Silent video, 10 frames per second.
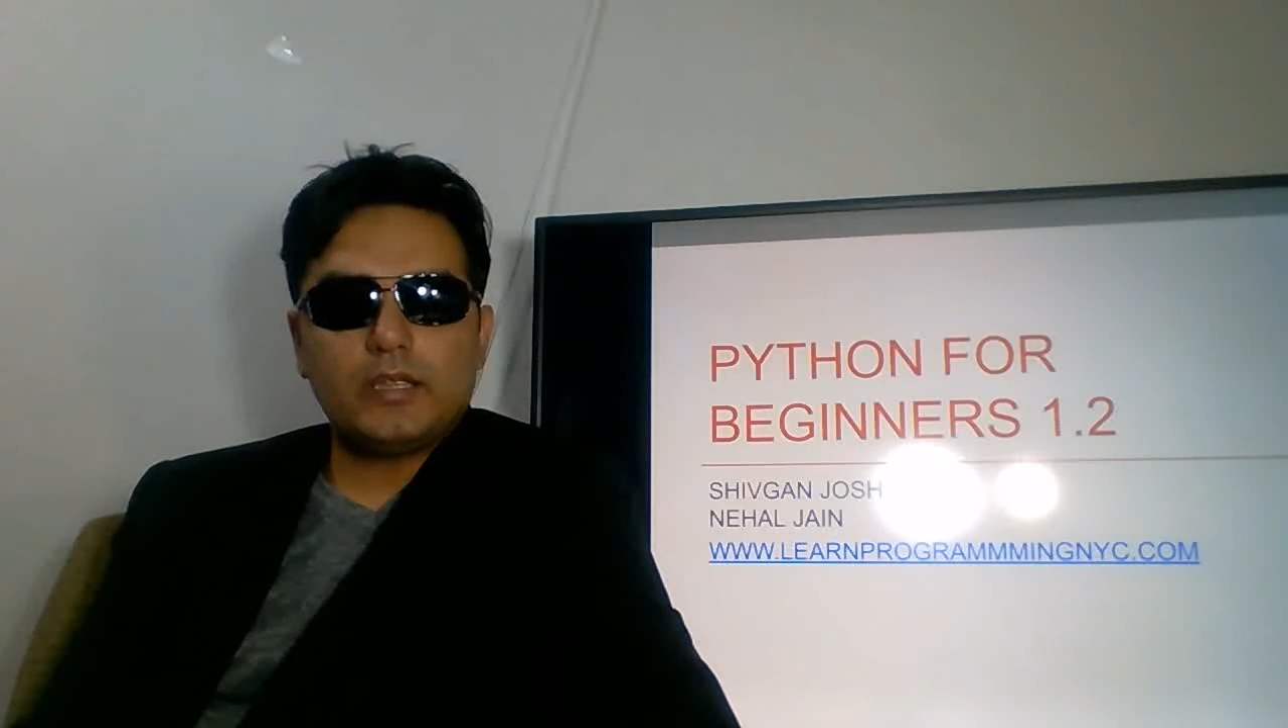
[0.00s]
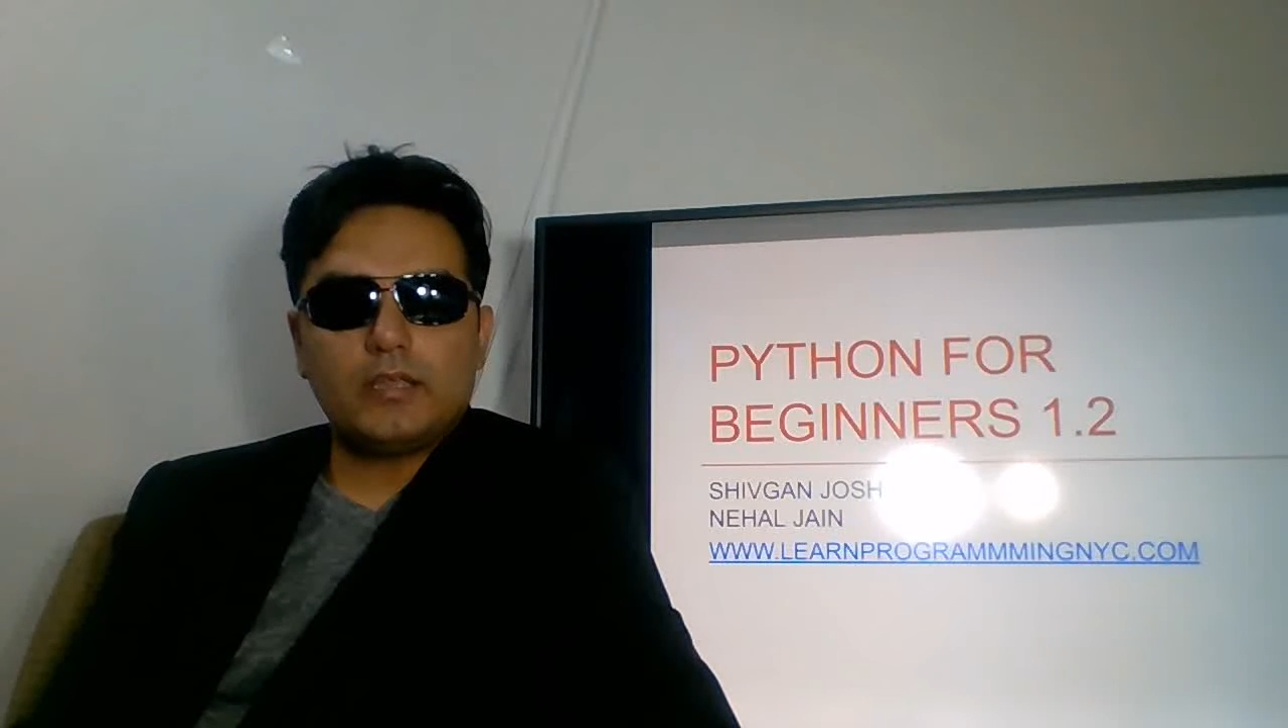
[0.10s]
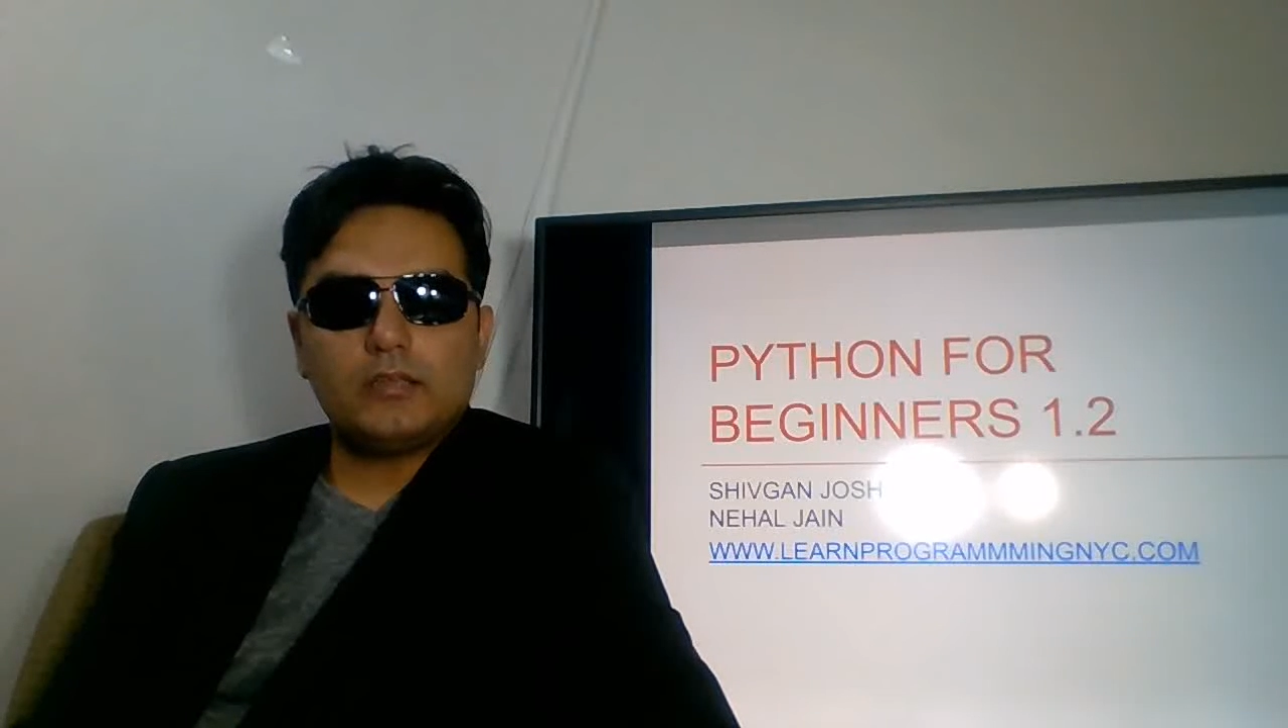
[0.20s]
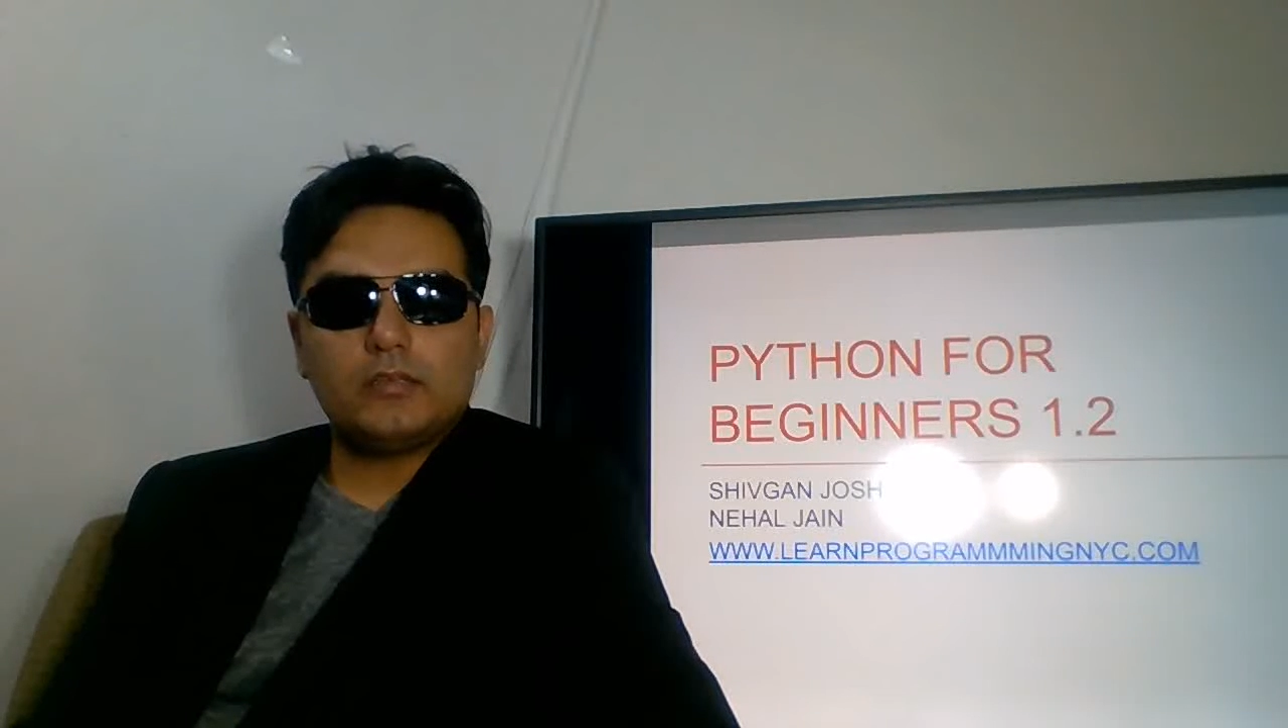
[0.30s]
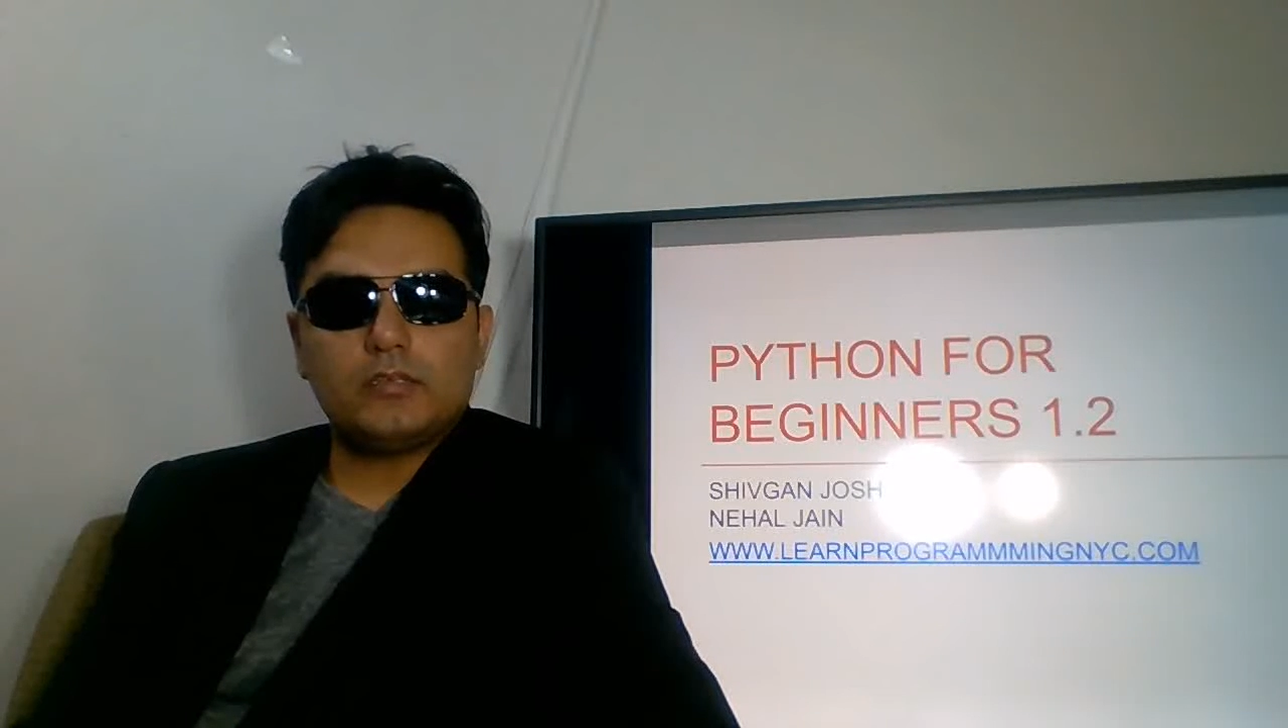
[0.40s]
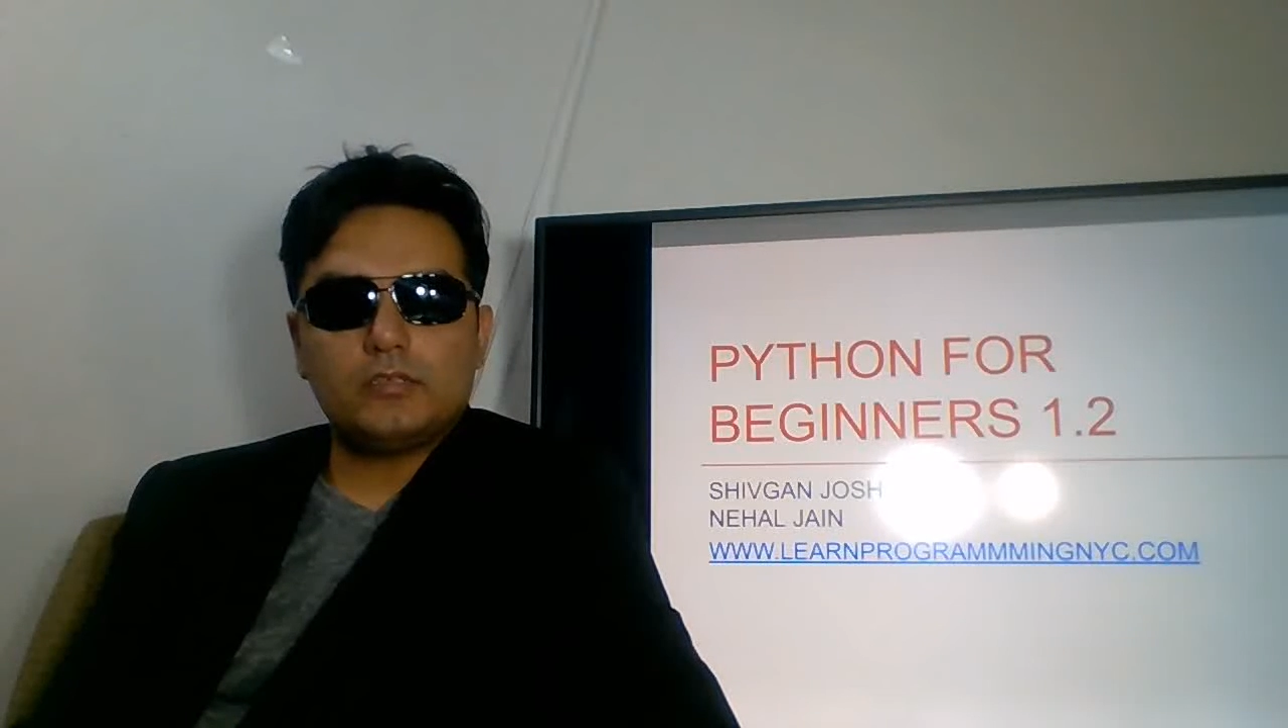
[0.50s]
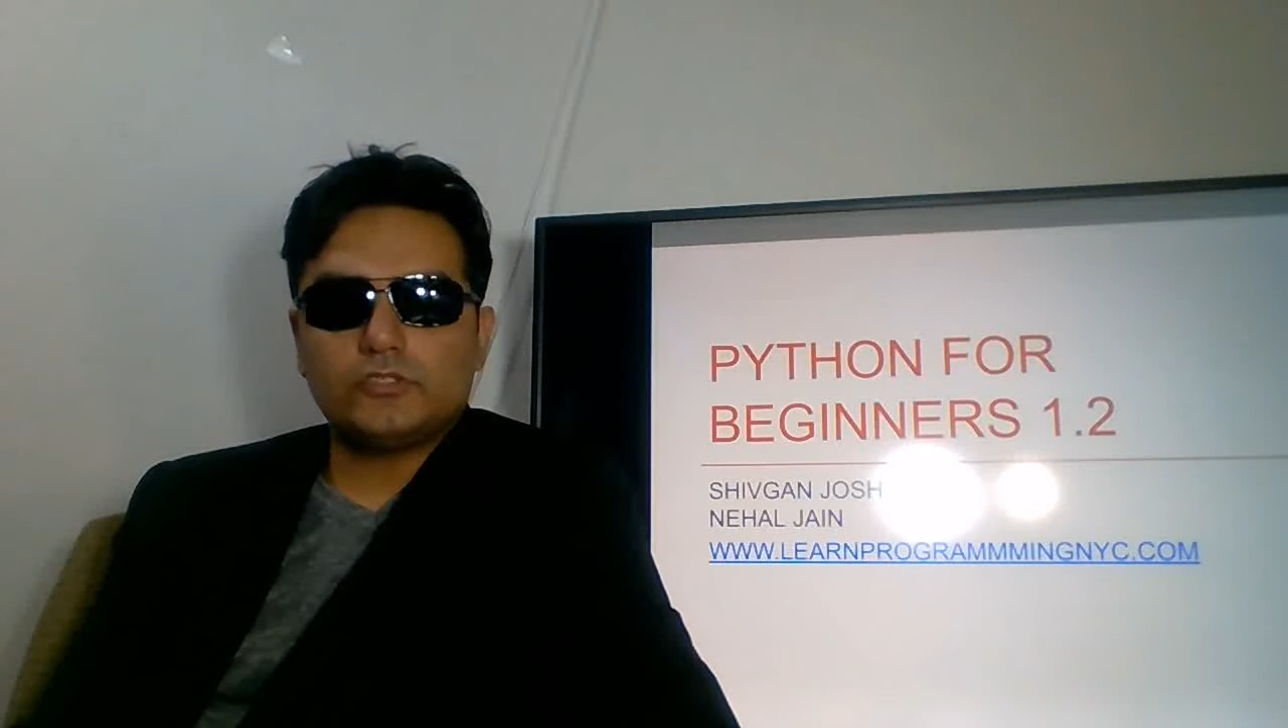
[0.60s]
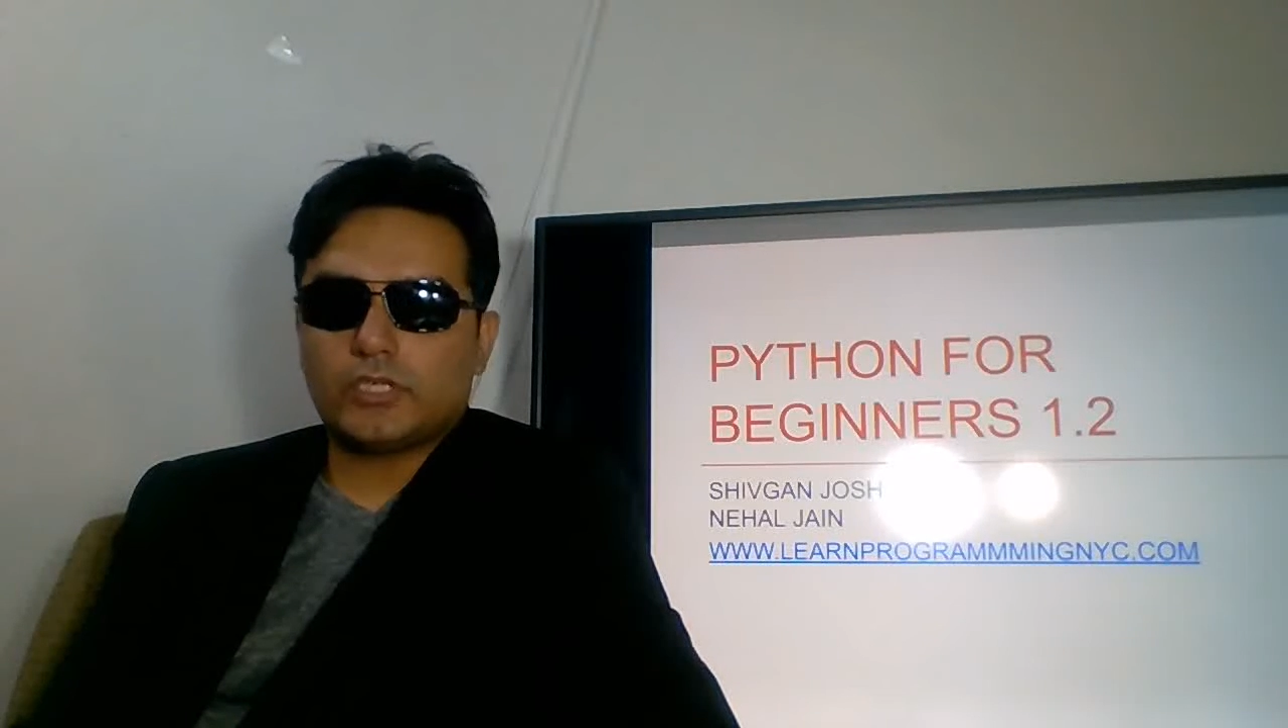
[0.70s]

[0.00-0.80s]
and